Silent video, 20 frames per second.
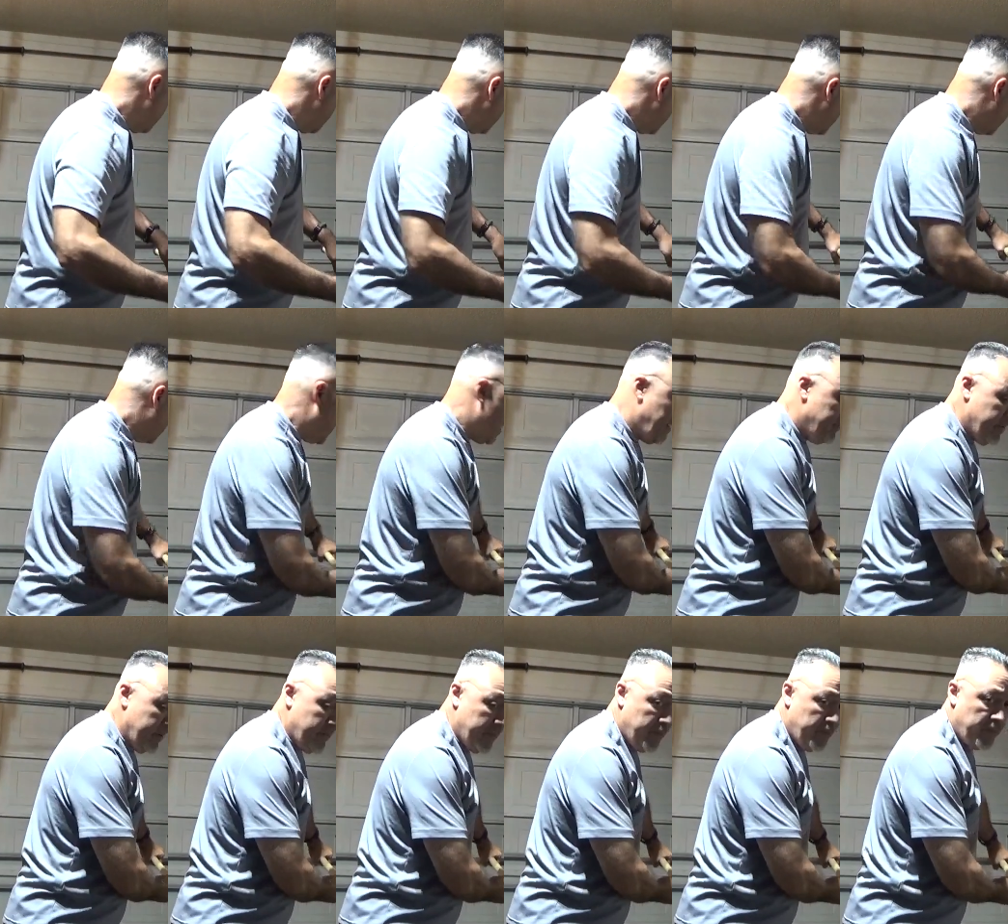
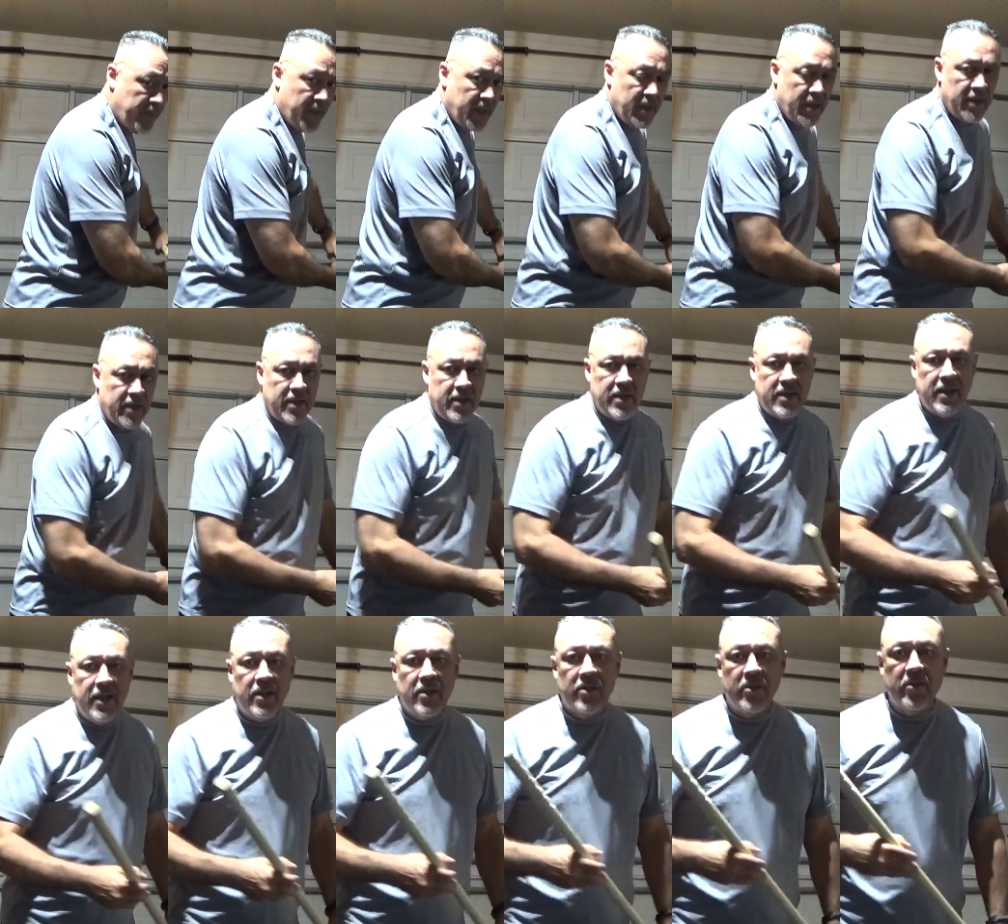Seven.
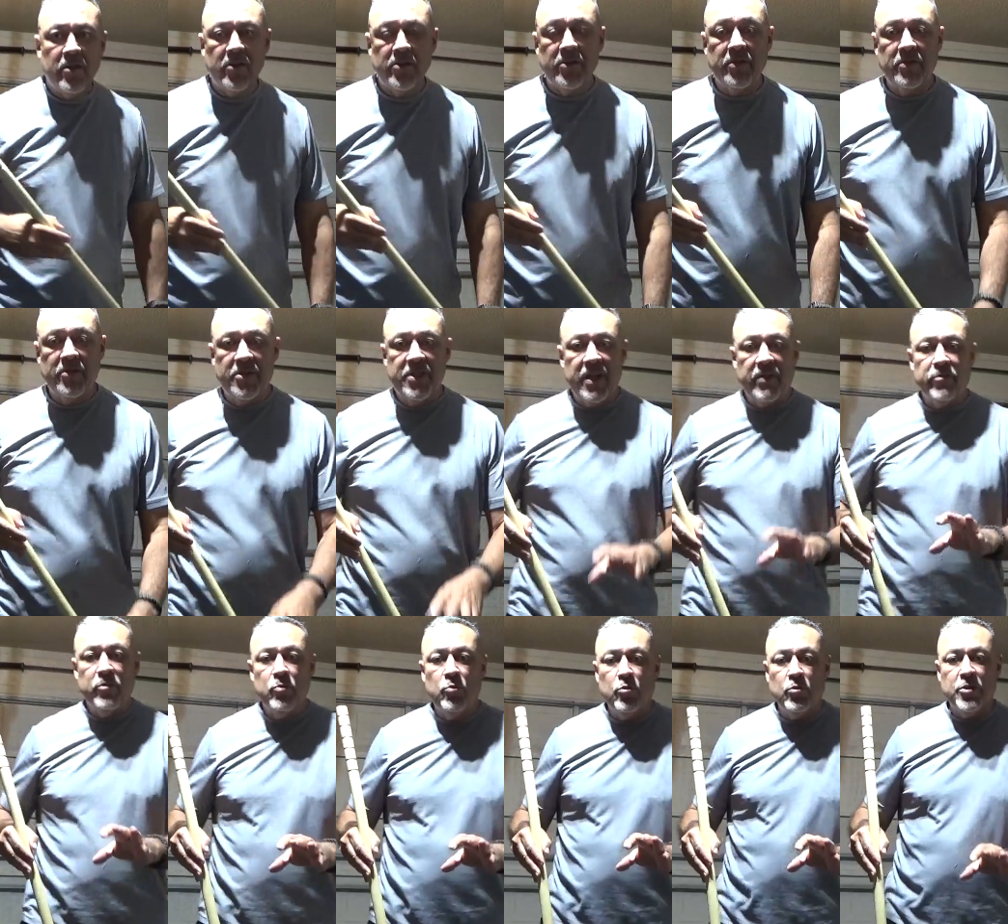Now there are
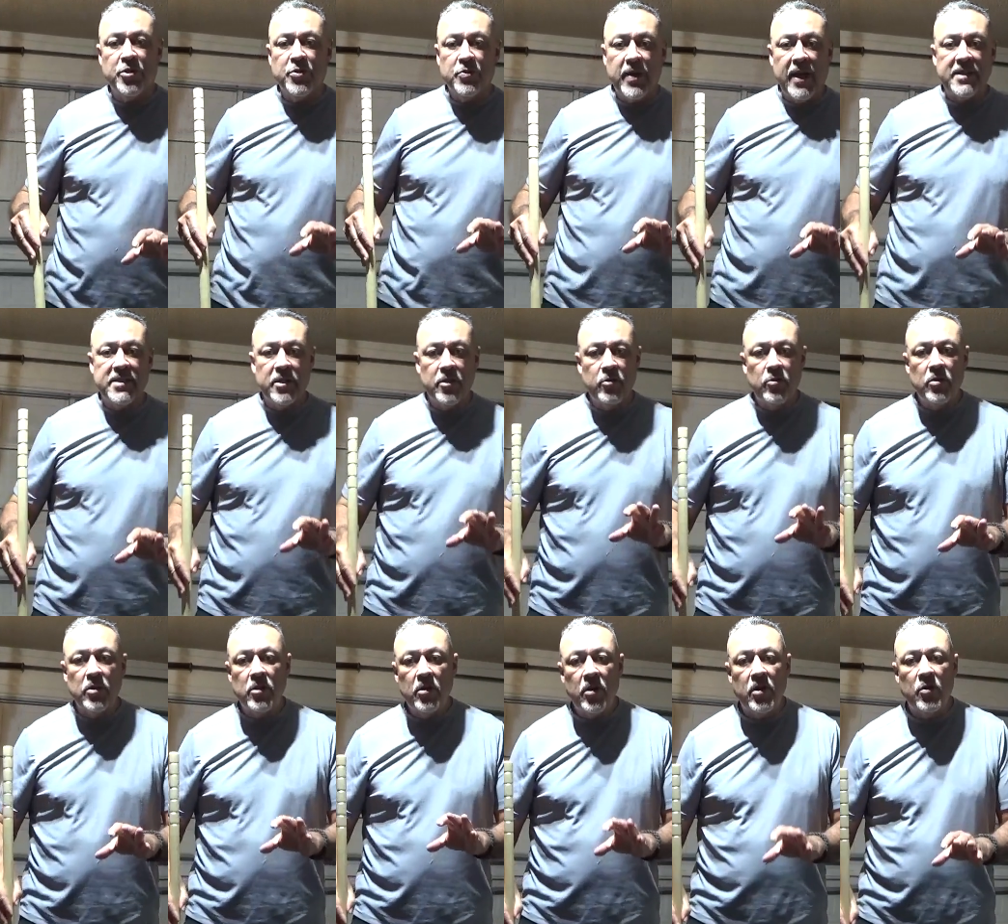several more strikes that go
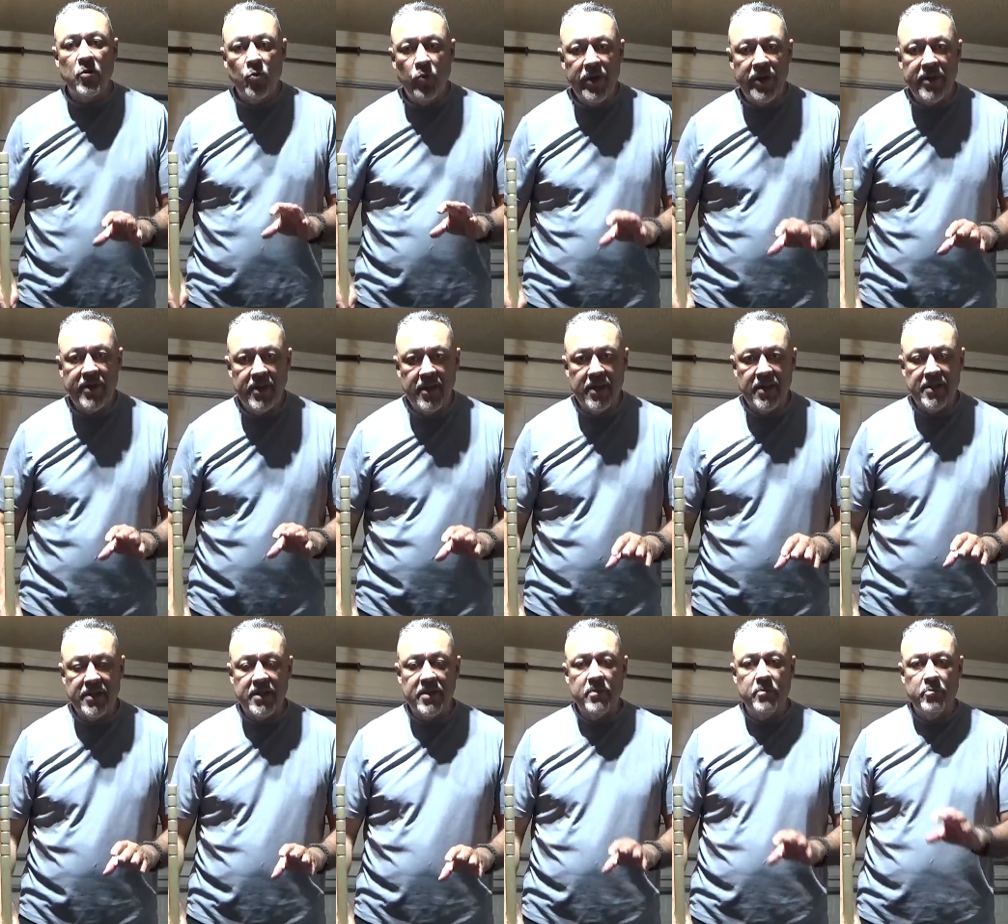along with
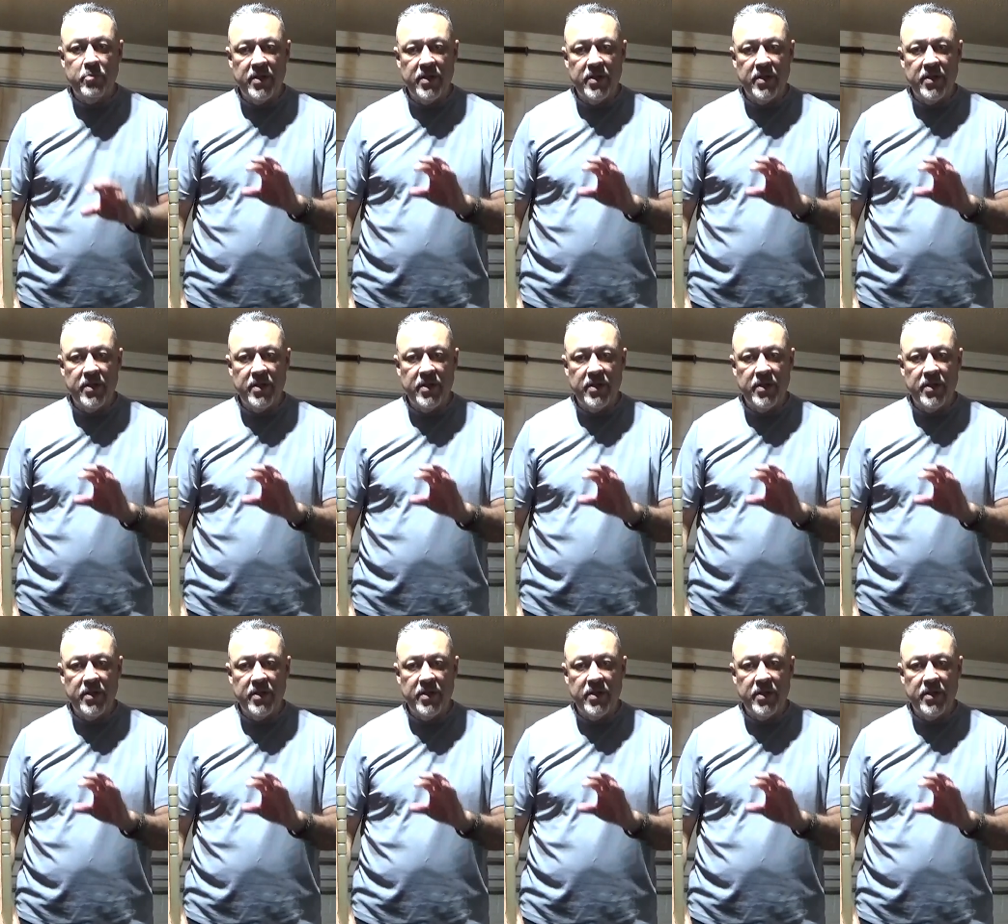this,